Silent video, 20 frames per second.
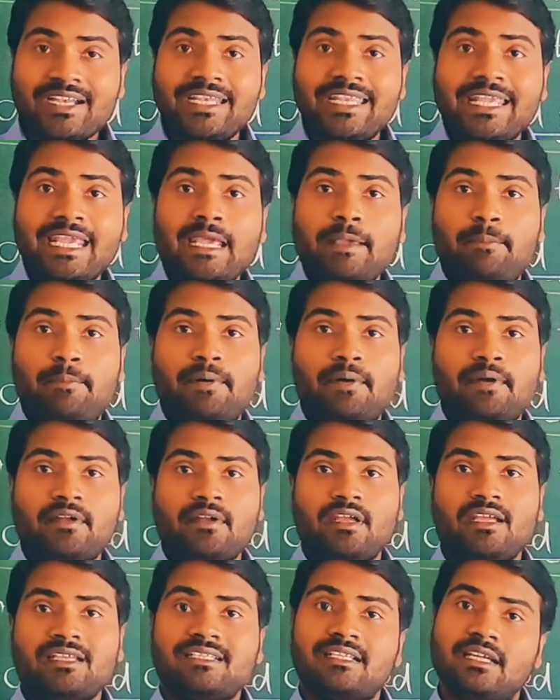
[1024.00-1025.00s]
deep
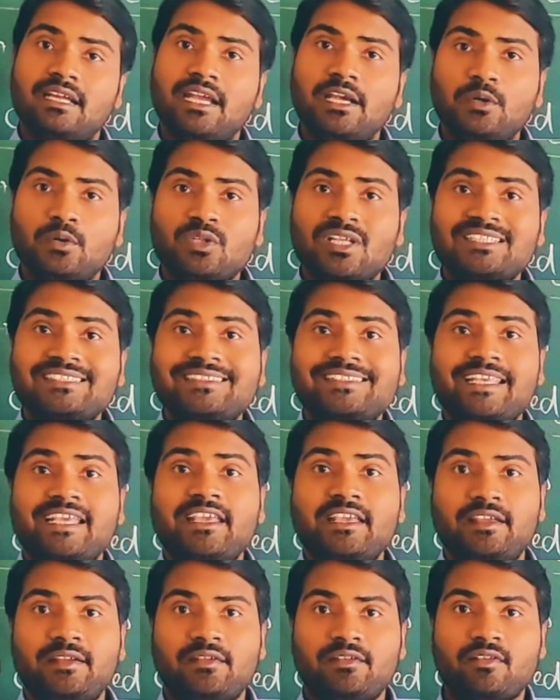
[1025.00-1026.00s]
into the sea,
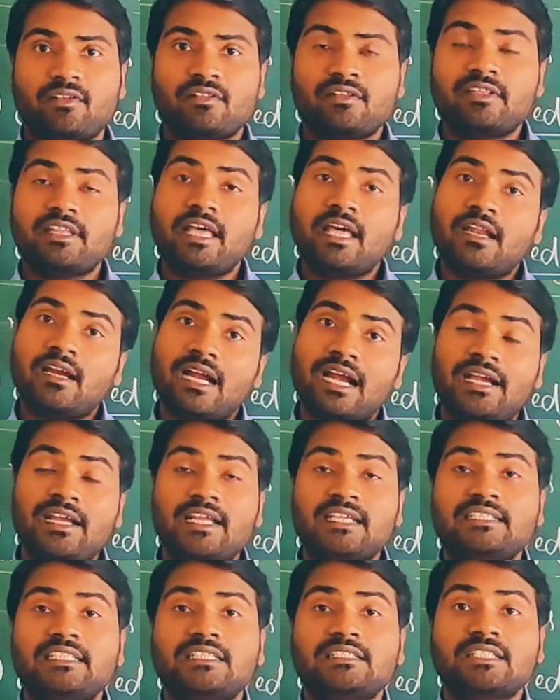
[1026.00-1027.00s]
their
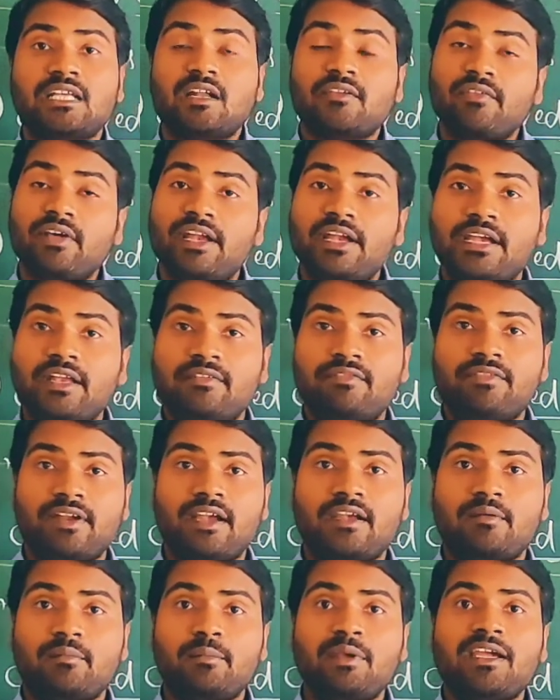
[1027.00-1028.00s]
conditions are very
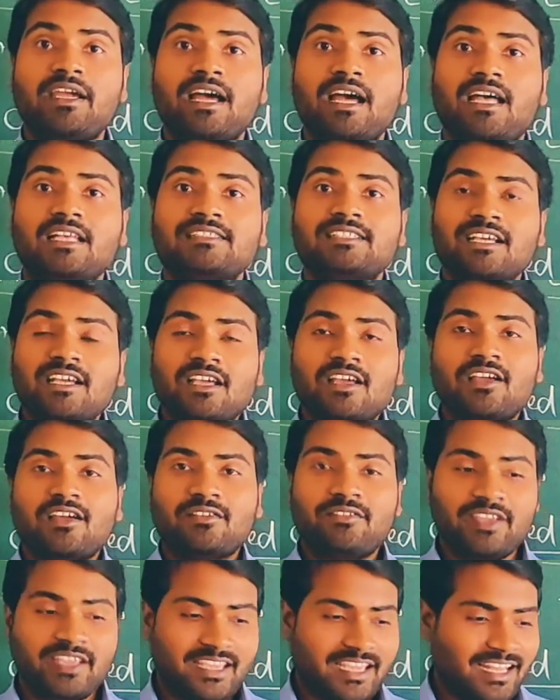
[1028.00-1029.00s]
different because
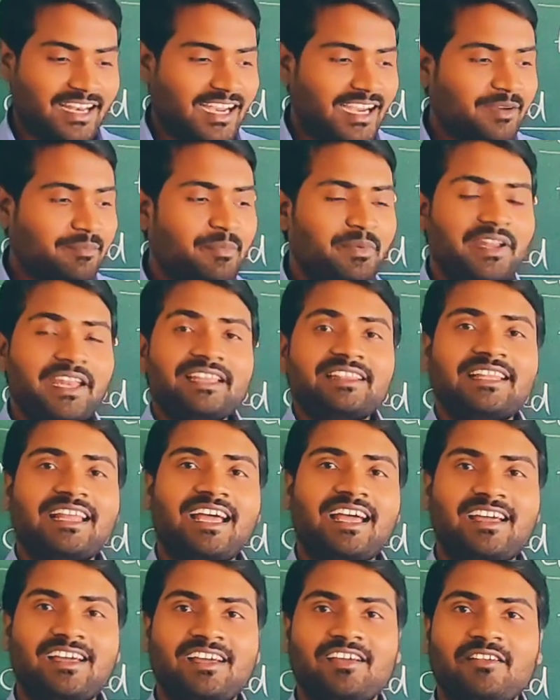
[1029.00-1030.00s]
we cannot
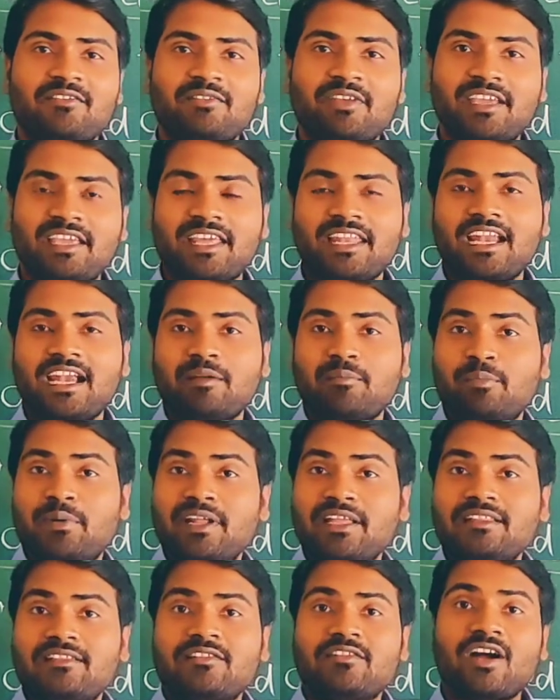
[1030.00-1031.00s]

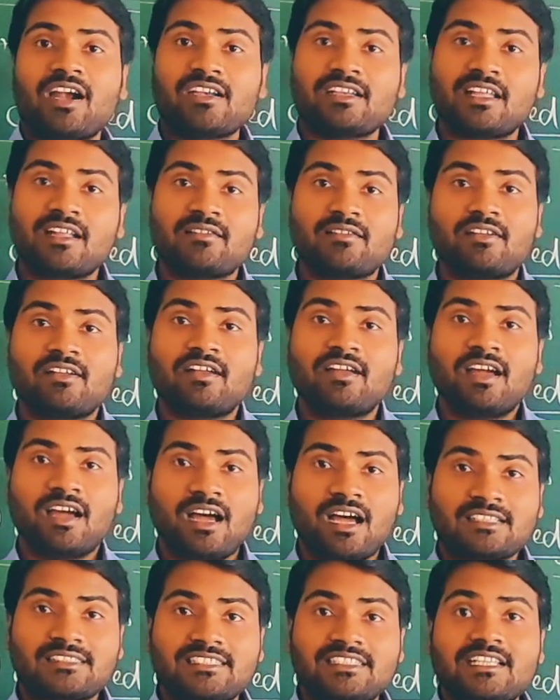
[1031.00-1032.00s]
breathe water,
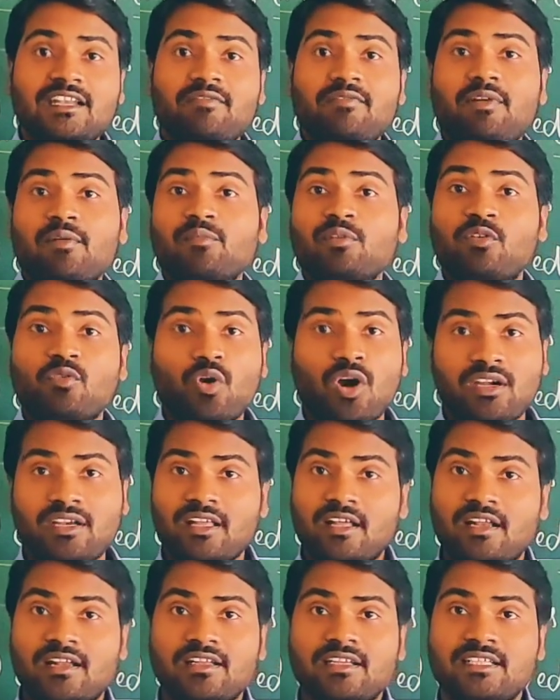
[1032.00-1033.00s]
oxygen from the
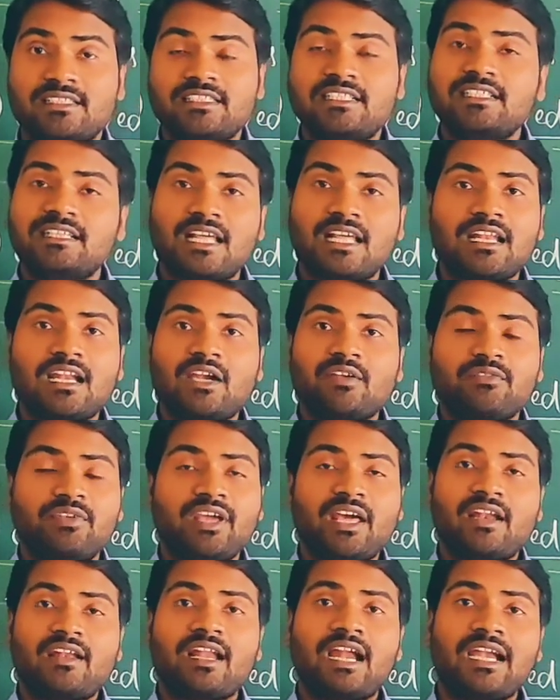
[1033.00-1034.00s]
water, isn't it not? We
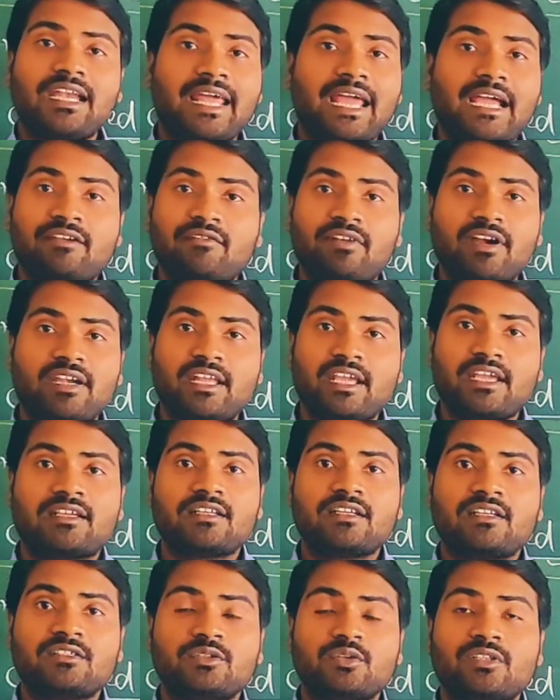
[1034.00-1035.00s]
are not aquatic,
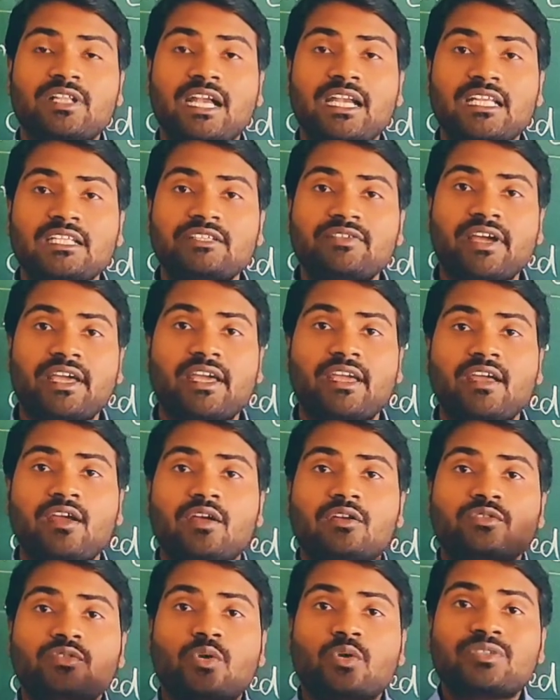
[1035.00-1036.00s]
so that is
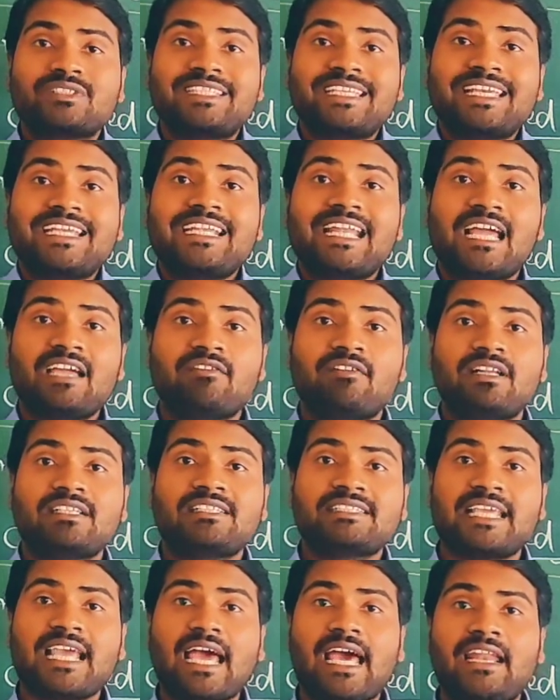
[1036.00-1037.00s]
why, so sea divers
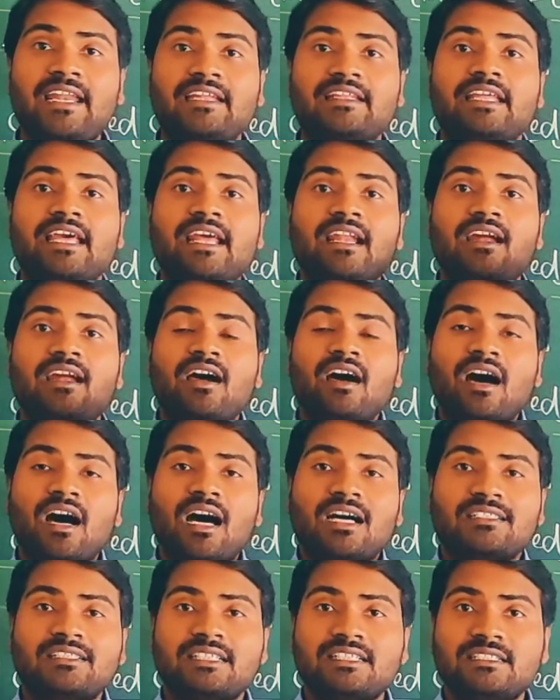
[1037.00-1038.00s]
carry their
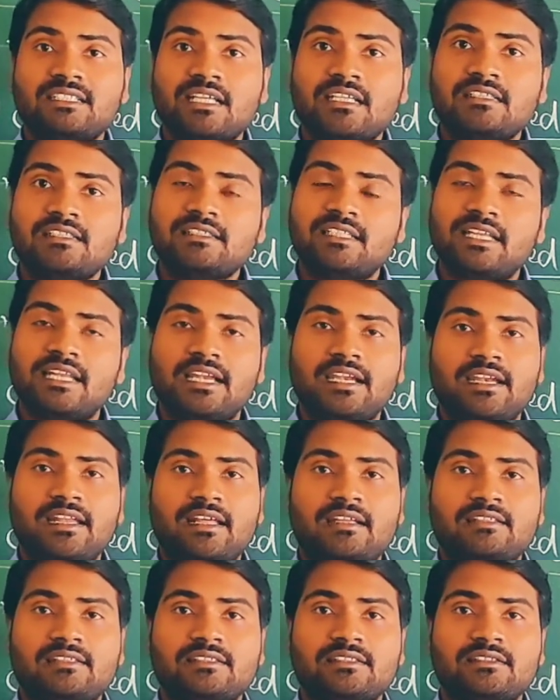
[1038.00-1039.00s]
oxygen
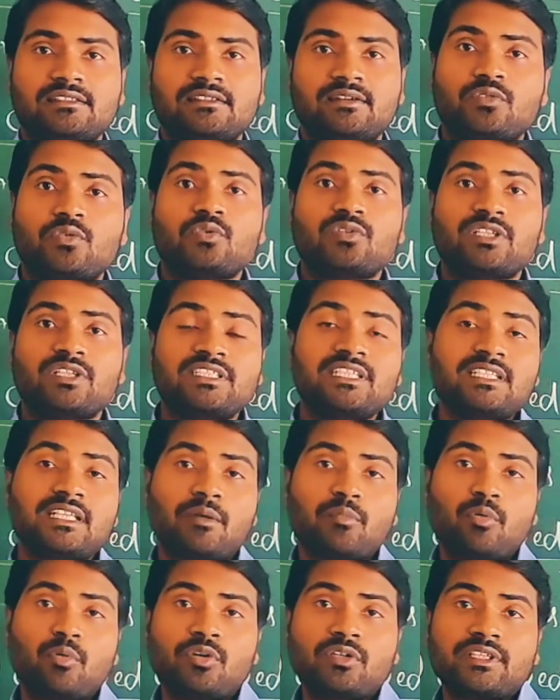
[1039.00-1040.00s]
cylinders. Okay, this is
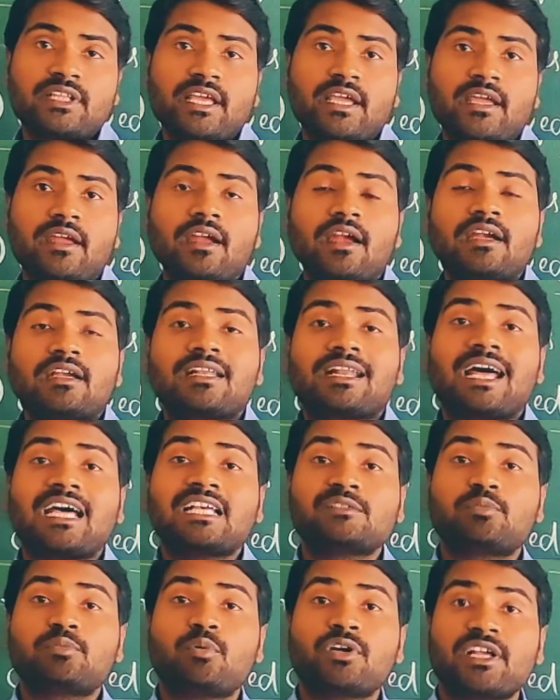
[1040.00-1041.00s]
about the
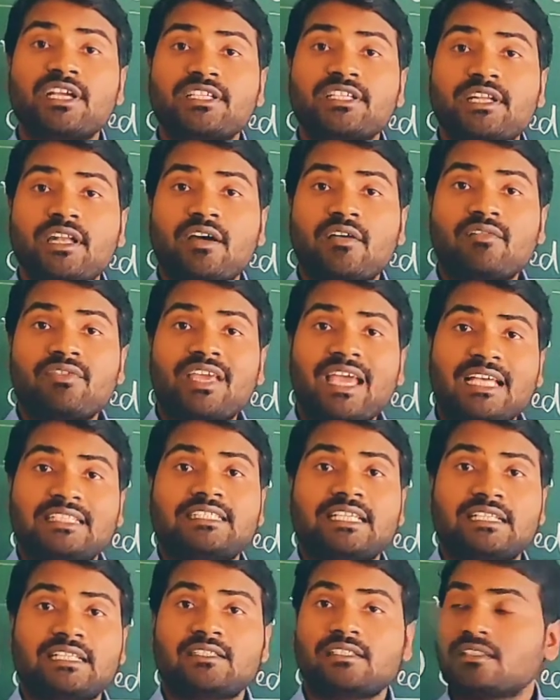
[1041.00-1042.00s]
transportation of
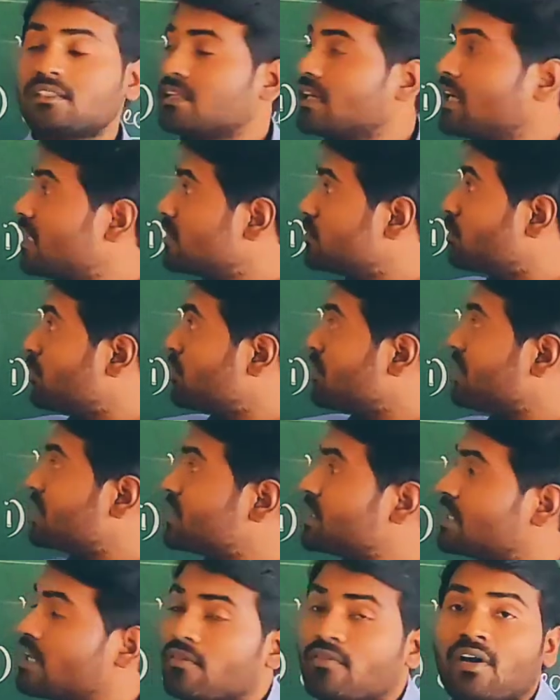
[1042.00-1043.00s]
gases,
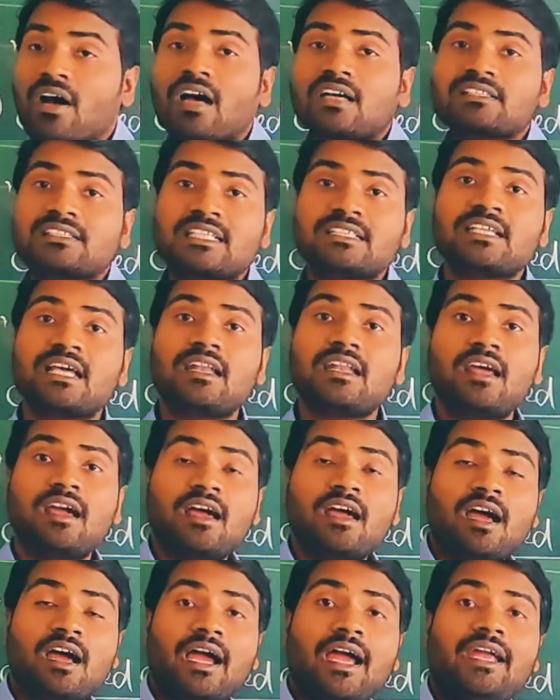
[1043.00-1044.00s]
transportation of oxygen
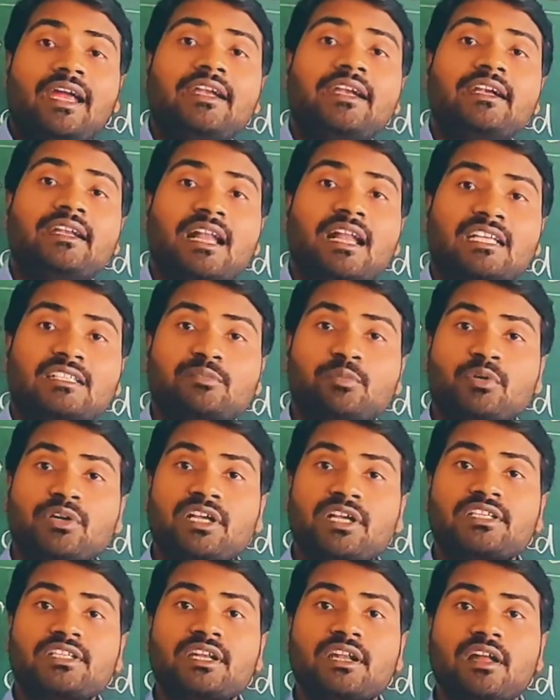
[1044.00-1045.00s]
and
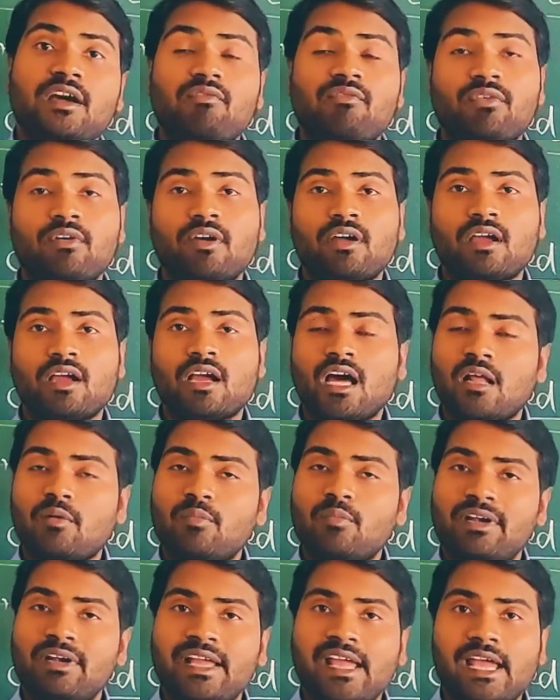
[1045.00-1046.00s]
transportation of
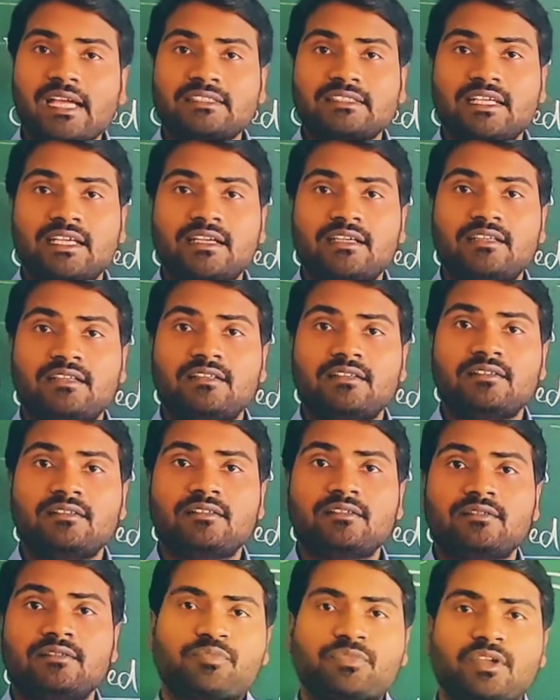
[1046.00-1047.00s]
carbon dioxide.
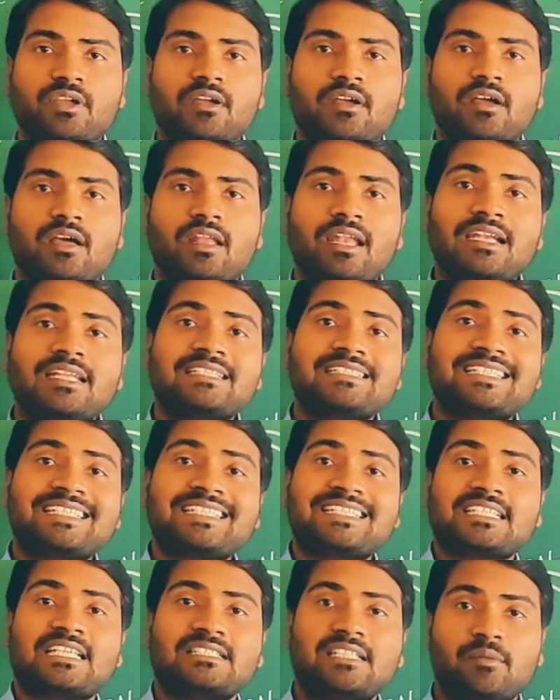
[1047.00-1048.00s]
Let us
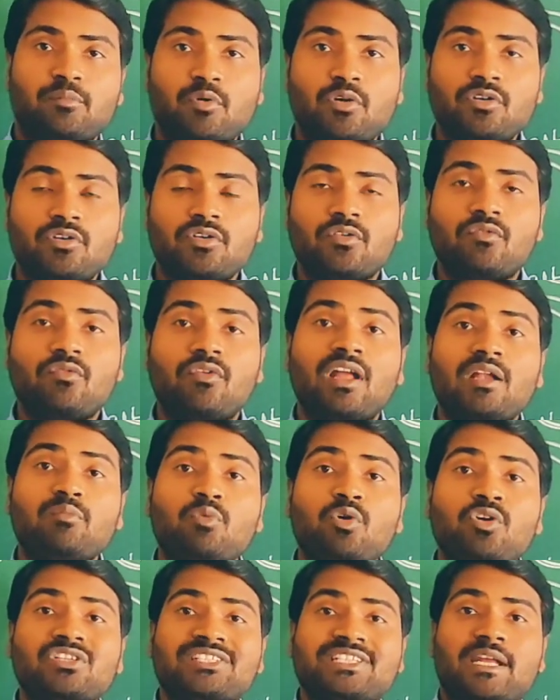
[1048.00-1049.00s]
discuss about one
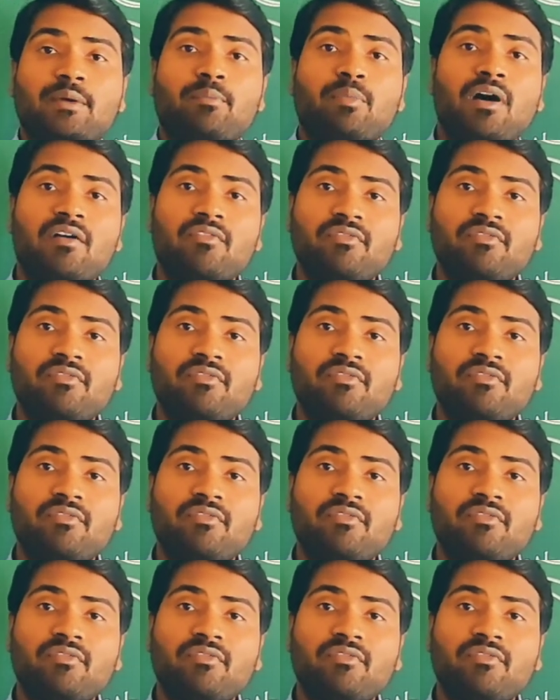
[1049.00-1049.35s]
more step of